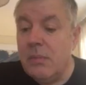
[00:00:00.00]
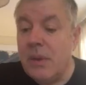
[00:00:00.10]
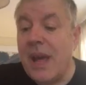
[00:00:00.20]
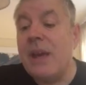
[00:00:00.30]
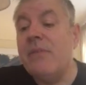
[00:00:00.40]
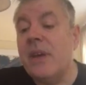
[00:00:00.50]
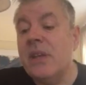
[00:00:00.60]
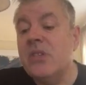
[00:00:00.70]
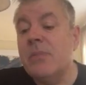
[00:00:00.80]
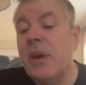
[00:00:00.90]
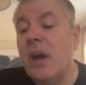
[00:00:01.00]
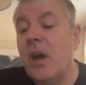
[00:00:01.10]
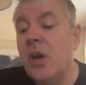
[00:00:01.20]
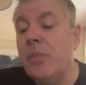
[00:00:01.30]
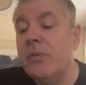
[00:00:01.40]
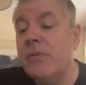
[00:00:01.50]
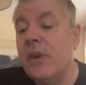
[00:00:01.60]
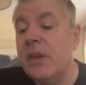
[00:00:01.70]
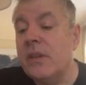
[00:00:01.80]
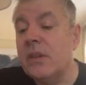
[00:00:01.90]
But Advent's about hope and
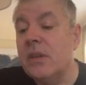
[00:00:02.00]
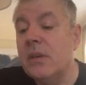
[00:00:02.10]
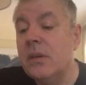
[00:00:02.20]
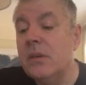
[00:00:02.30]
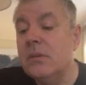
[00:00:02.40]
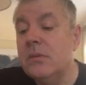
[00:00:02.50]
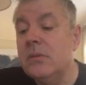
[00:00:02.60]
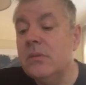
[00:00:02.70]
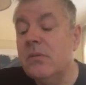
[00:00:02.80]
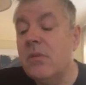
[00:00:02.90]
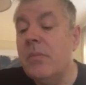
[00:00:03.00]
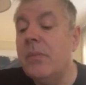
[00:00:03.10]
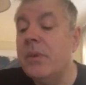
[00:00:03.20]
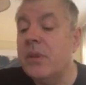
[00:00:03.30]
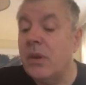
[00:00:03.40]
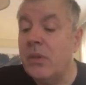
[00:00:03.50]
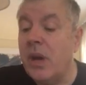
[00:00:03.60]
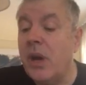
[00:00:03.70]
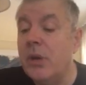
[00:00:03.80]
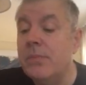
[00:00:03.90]
faith. Remember, though, that
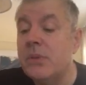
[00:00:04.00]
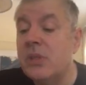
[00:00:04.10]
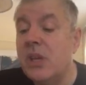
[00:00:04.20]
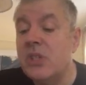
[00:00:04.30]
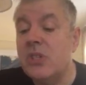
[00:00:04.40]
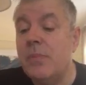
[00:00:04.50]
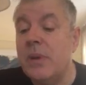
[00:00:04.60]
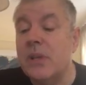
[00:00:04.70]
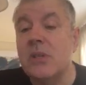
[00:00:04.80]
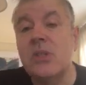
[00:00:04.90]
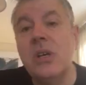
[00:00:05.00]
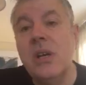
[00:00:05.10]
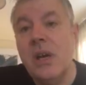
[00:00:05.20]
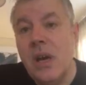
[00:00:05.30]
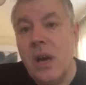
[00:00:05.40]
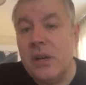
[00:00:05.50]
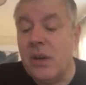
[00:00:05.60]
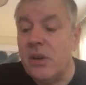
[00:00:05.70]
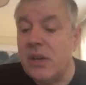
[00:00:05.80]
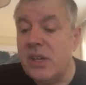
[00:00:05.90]
hope's near siblings are
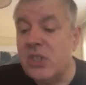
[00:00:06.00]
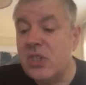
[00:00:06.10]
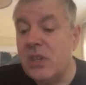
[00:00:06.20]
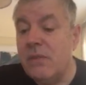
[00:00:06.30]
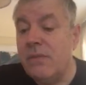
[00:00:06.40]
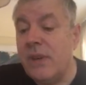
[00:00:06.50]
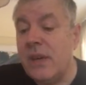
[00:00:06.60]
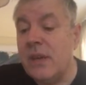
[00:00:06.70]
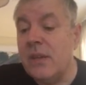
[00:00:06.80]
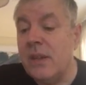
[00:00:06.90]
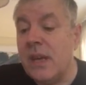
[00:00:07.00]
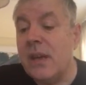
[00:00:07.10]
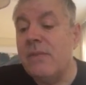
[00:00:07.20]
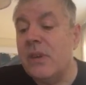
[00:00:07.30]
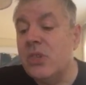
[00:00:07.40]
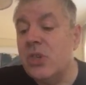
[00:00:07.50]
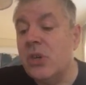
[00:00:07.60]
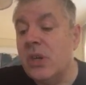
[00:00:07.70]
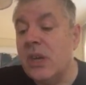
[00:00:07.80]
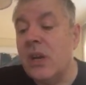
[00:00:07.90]
darkness and fear. The Advent
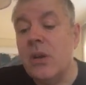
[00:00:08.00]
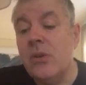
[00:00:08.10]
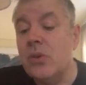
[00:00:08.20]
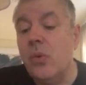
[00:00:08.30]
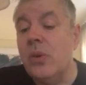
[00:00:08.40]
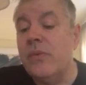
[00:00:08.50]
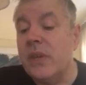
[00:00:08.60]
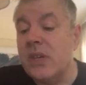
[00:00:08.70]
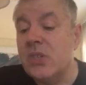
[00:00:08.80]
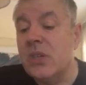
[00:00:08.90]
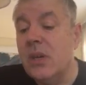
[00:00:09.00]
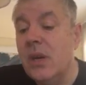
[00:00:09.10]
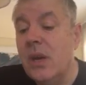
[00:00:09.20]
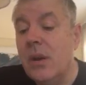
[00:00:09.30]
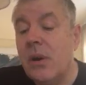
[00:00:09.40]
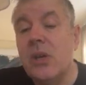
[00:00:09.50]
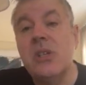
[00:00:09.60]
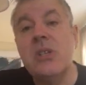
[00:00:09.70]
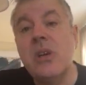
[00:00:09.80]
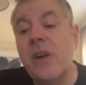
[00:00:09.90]
journey includes all of these because
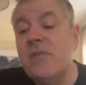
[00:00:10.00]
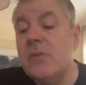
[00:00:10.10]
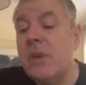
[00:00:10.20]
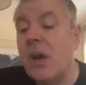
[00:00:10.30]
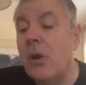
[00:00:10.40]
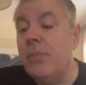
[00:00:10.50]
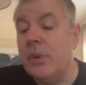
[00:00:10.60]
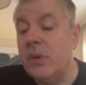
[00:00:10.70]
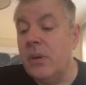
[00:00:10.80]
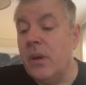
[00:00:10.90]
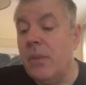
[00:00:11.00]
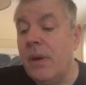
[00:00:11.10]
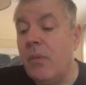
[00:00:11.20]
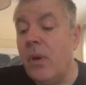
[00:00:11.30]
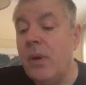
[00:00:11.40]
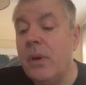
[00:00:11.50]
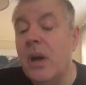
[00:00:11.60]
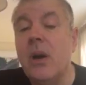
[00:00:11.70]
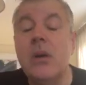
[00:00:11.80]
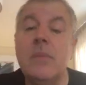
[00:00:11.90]
it's time to be open about where we
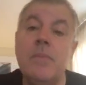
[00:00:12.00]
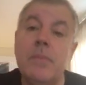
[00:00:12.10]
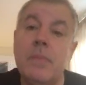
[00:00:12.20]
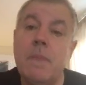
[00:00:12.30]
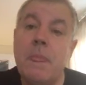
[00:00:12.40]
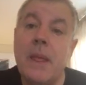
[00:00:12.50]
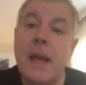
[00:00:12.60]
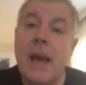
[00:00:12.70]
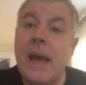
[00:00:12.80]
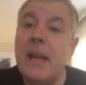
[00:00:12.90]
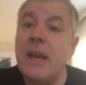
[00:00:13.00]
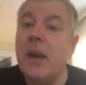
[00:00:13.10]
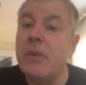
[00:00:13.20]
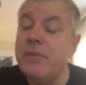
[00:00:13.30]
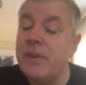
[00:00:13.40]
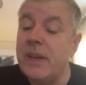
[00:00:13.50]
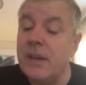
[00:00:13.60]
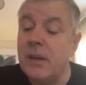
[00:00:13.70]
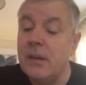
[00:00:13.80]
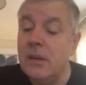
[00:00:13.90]
are and how we feel.